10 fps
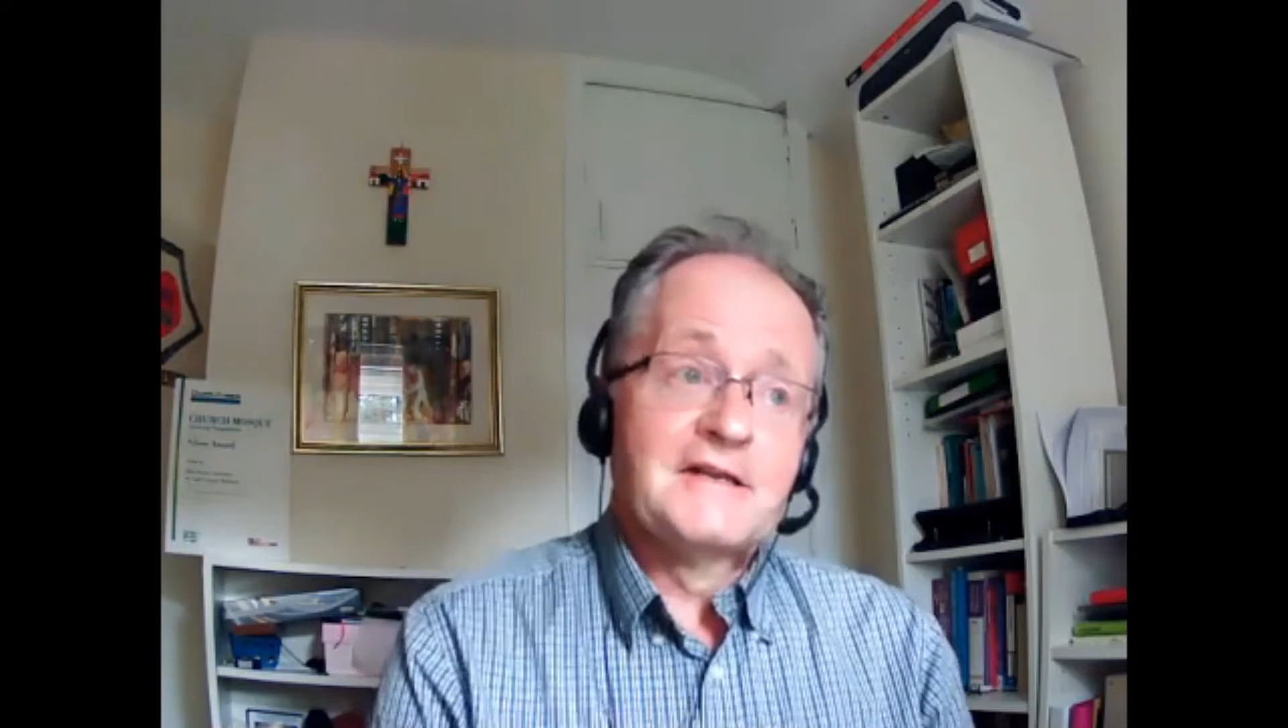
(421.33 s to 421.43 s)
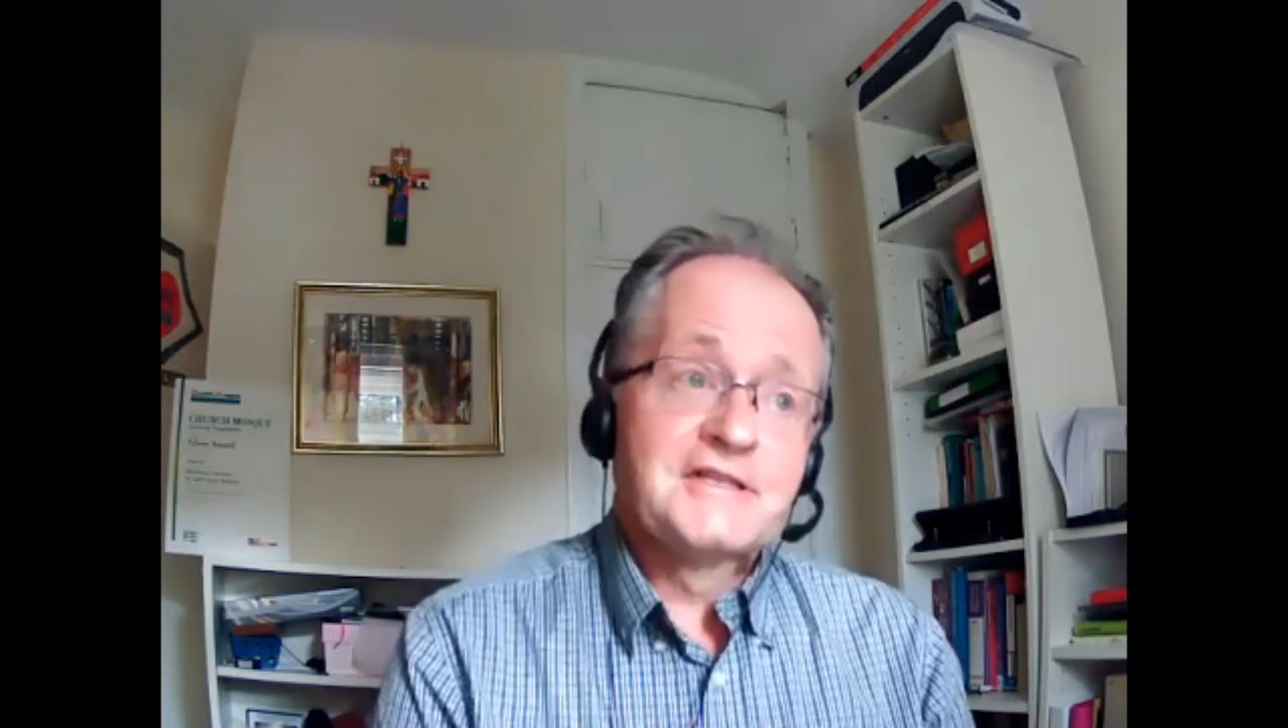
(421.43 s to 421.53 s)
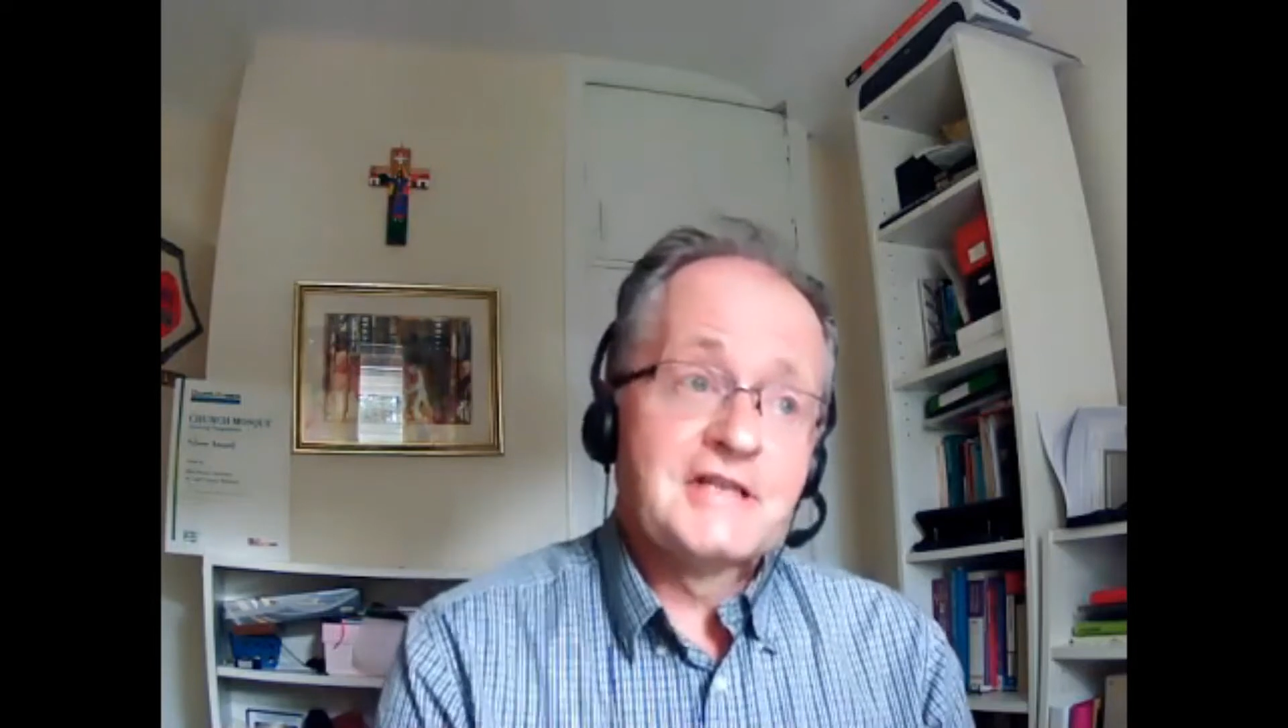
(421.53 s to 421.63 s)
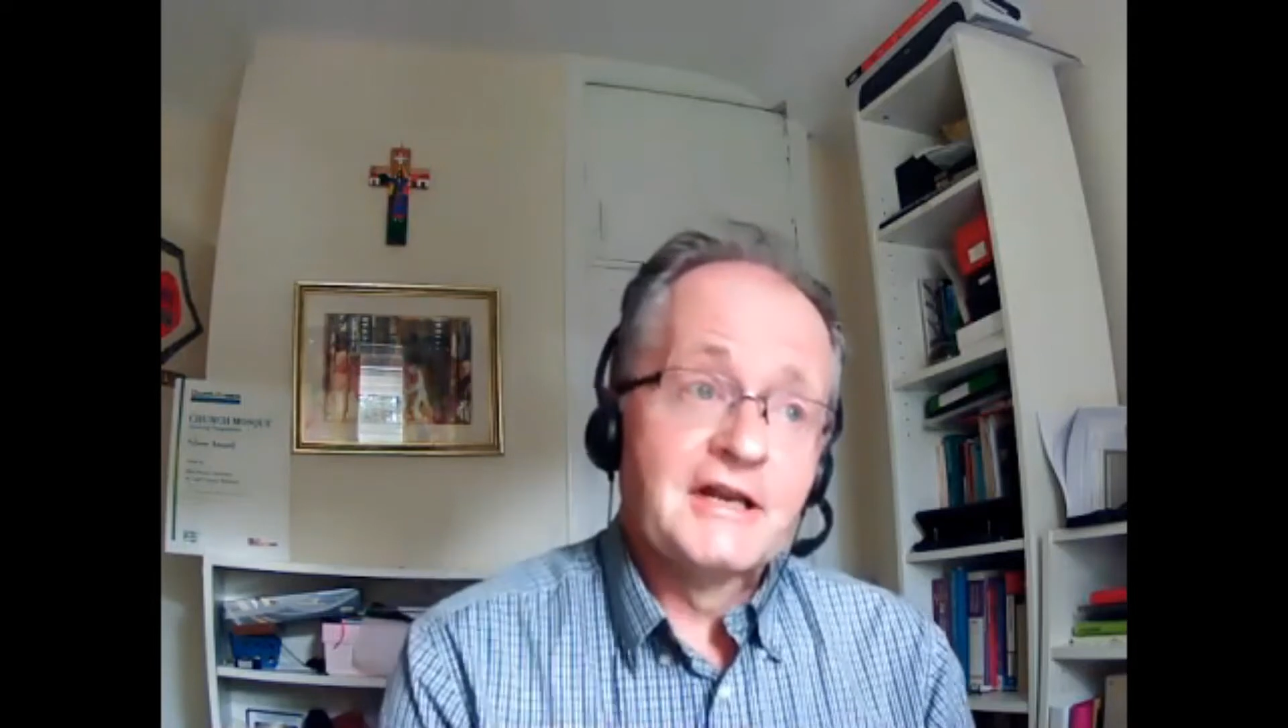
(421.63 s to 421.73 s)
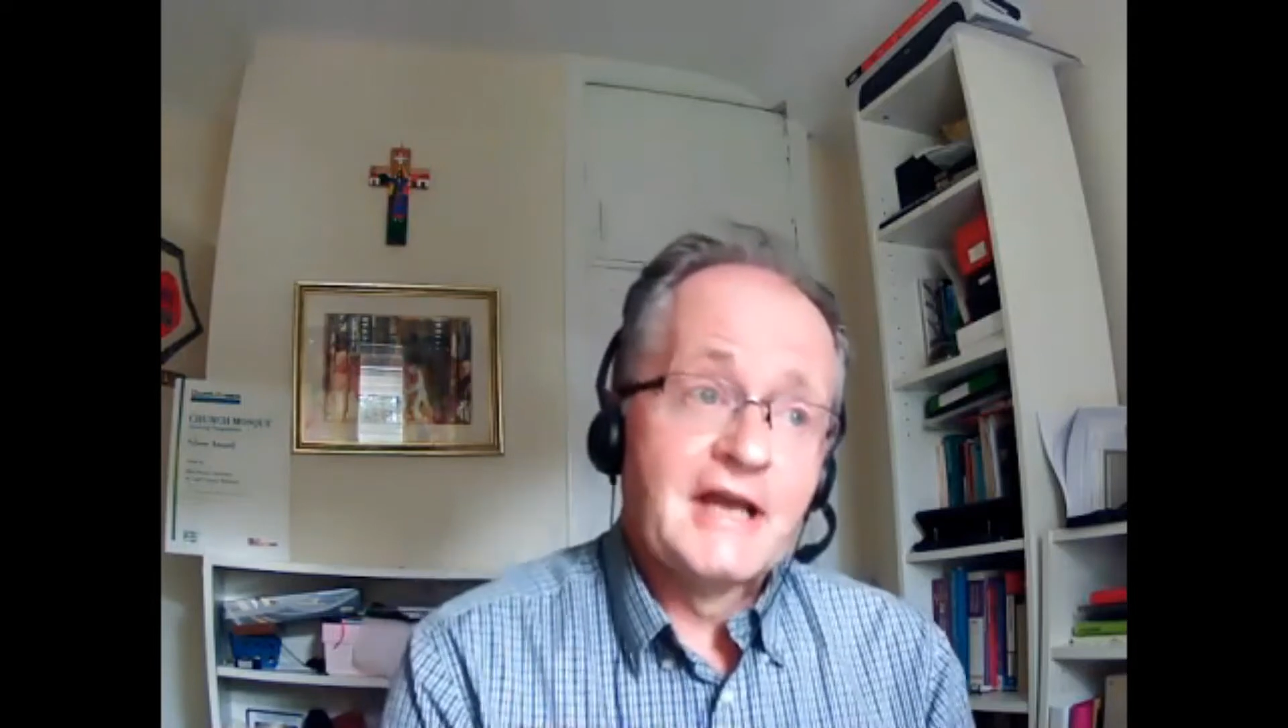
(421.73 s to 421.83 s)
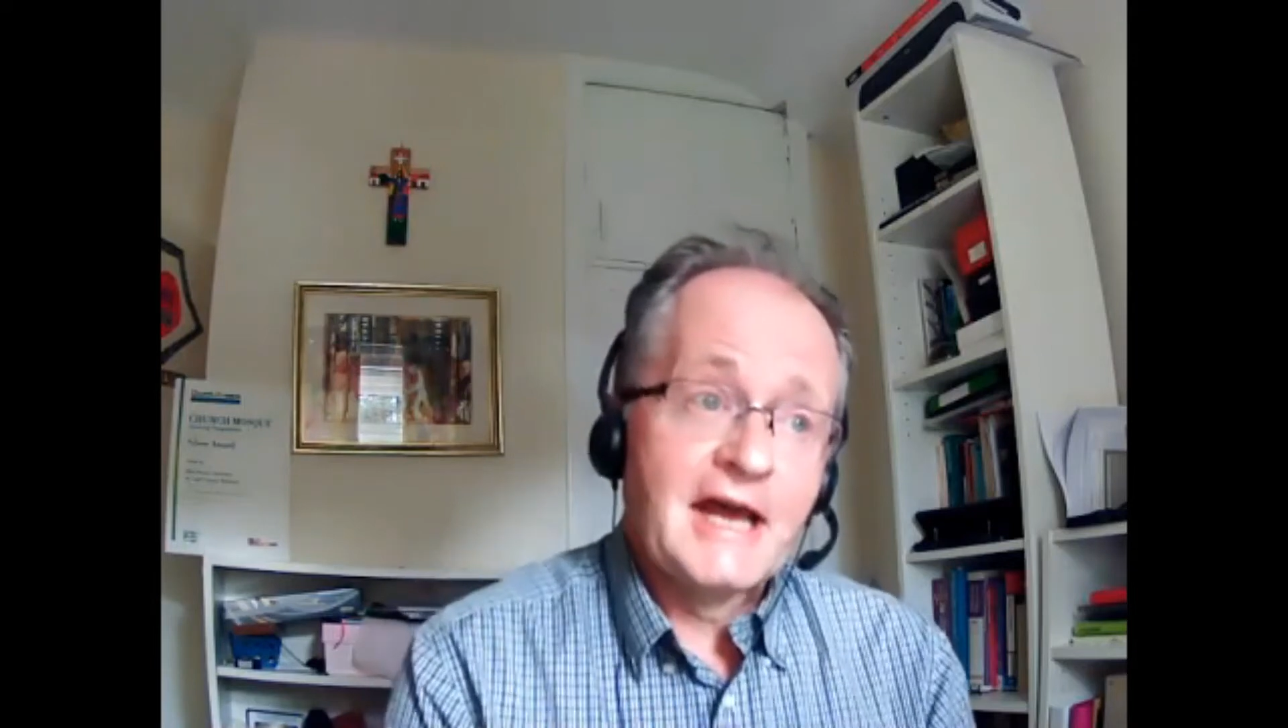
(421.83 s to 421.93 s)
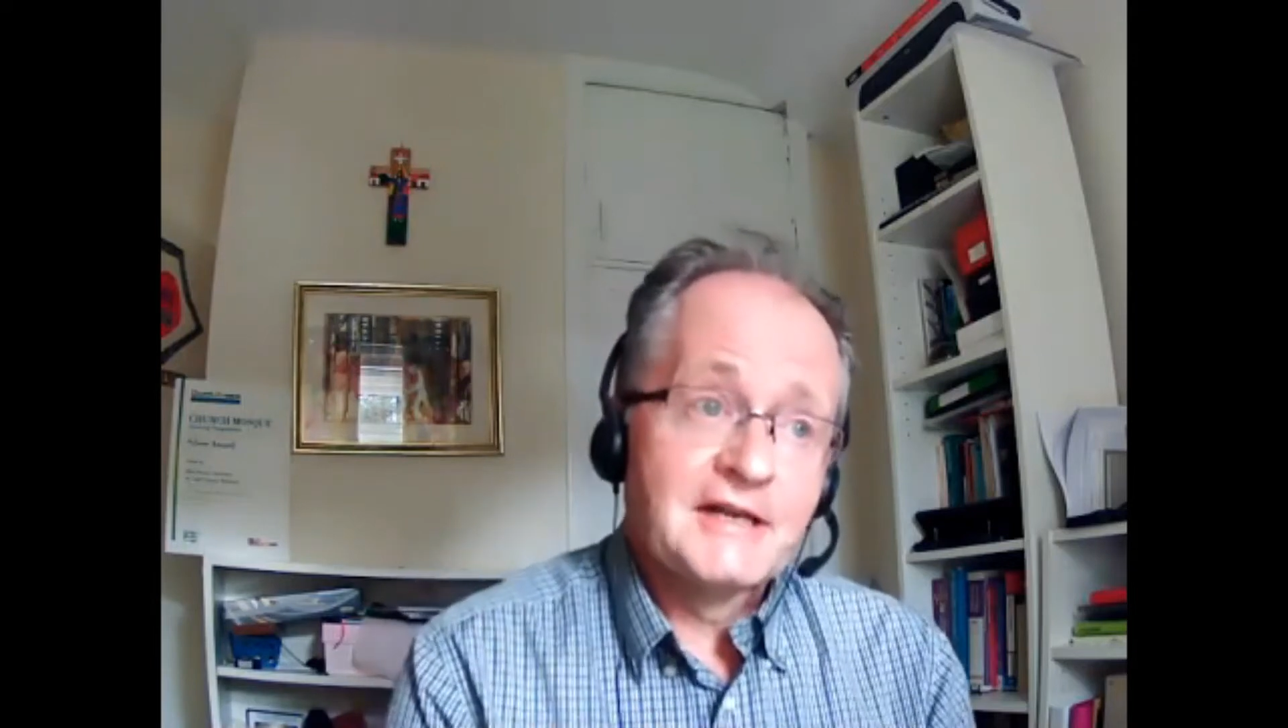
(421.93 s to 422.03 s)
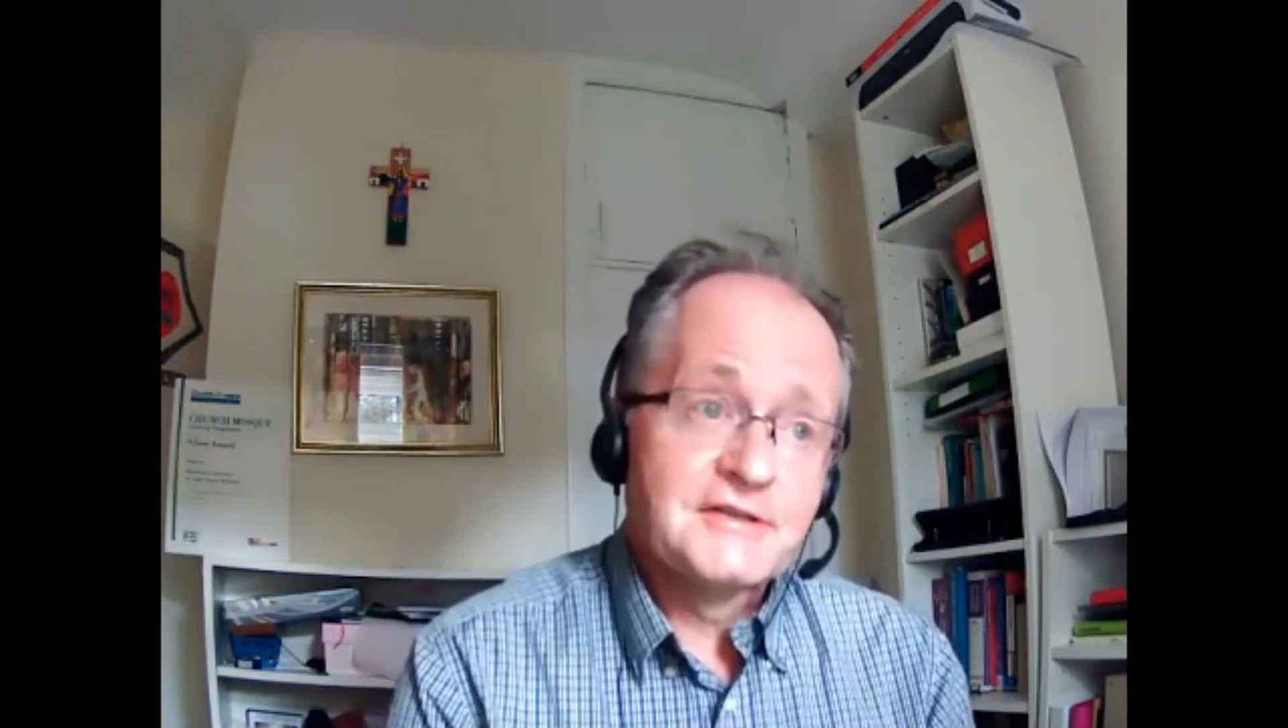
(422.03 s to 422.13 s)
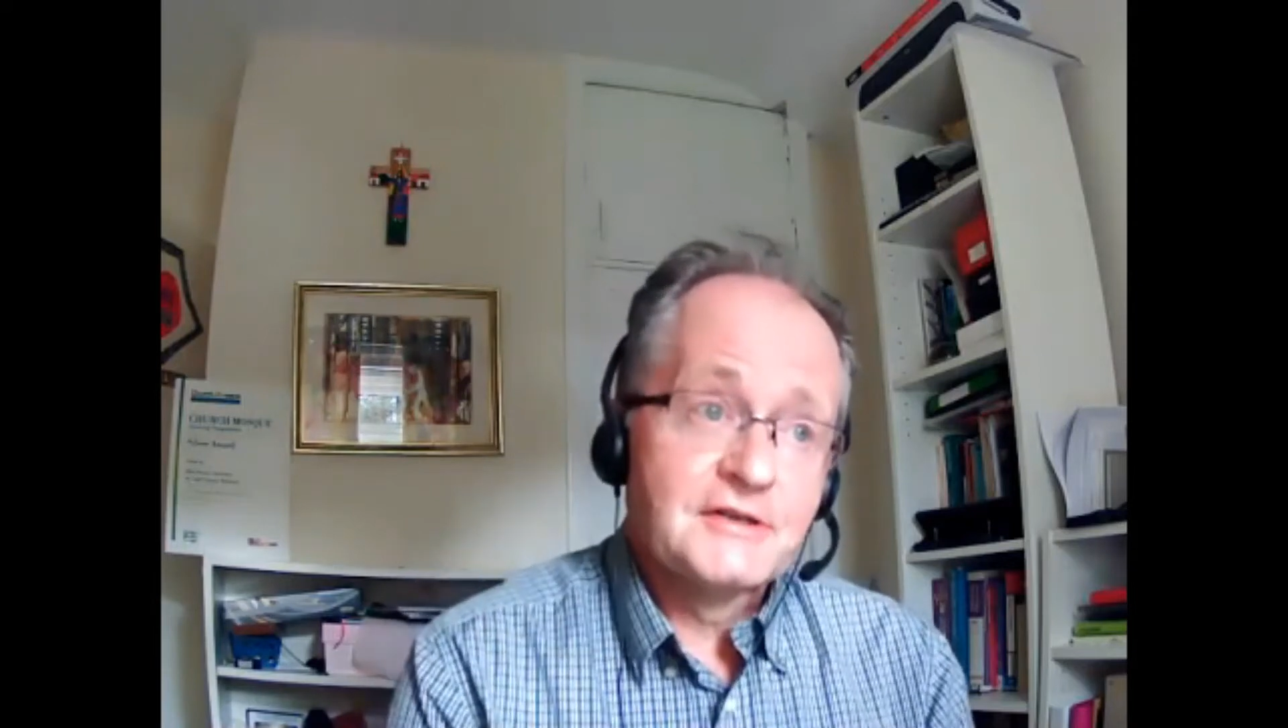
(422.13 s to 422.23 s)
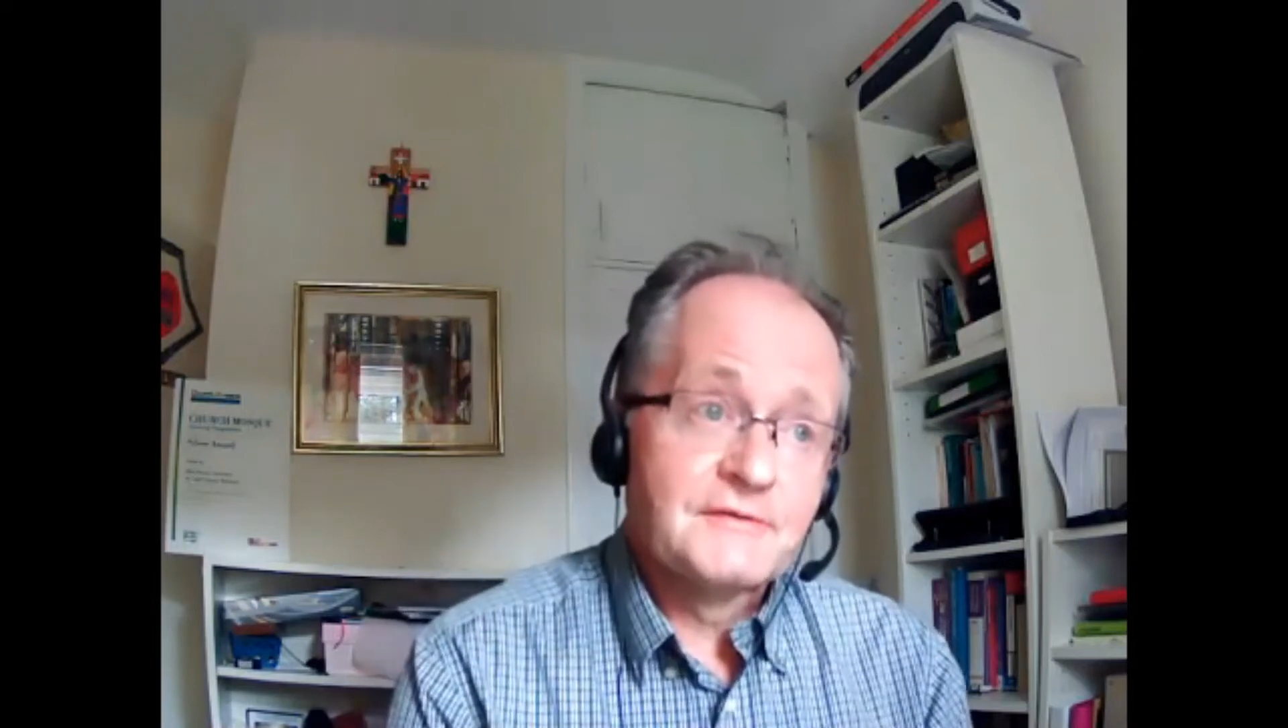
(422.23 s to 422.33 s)
son
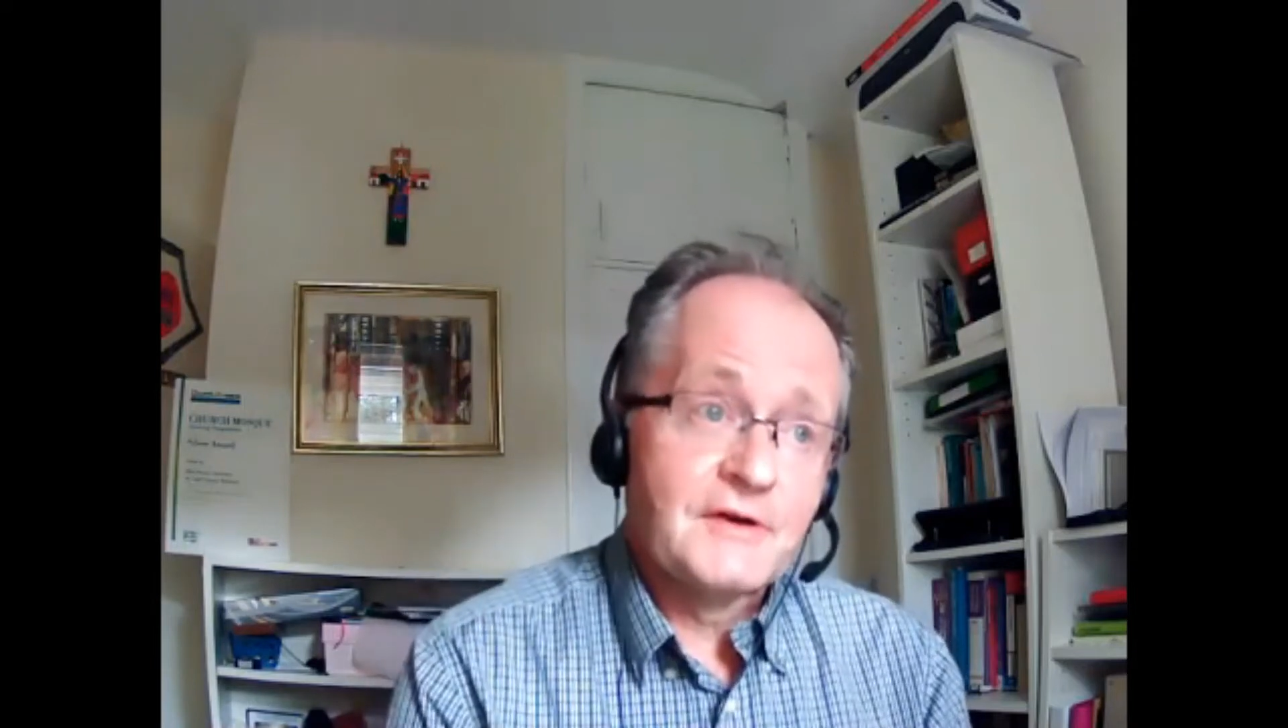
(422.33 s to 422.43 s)
had sort of